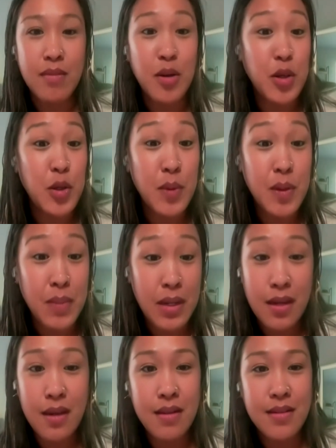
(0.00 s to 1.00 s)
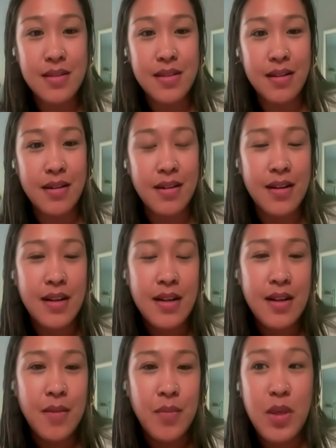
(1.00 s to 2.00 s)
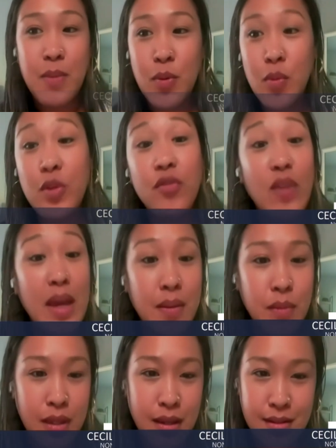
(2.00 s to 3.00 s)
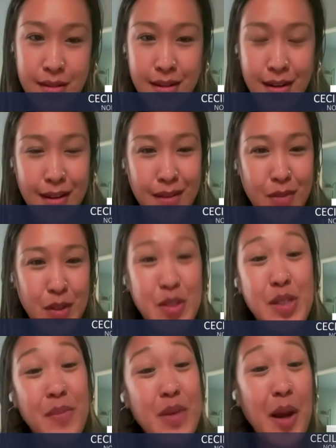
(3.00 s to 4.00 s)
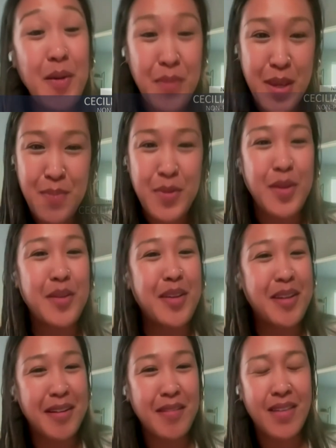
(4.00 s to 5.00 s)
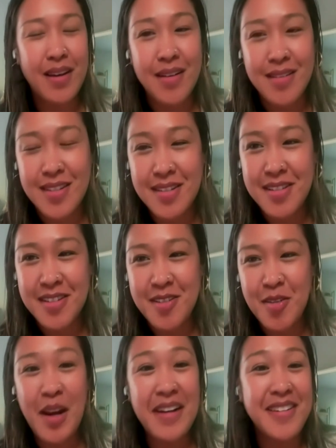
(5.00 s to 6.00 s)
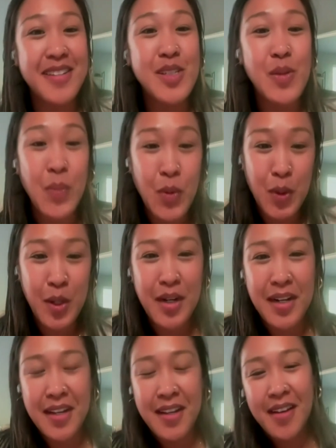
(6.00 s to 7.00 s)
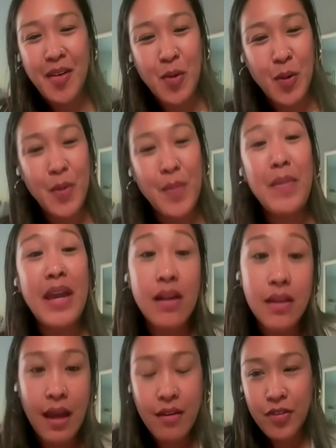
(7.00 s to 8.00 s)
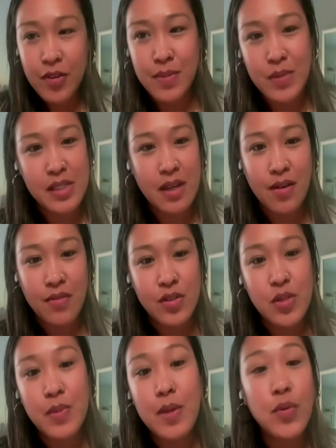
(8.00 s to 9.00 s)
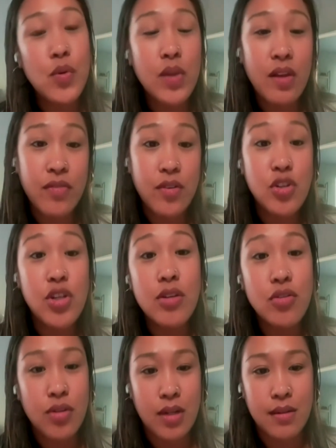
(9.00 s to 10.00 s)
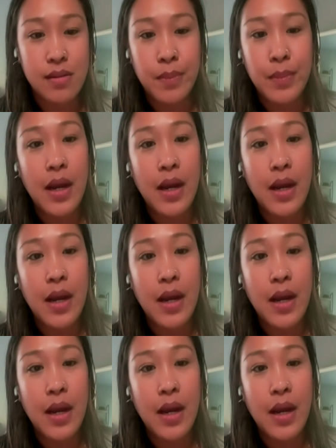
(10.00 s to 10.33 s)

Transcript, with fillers: They're human beings, they're people with families. Um, there's some young people, you know, that are just trying to support or make a life for themselves. There's people who left their children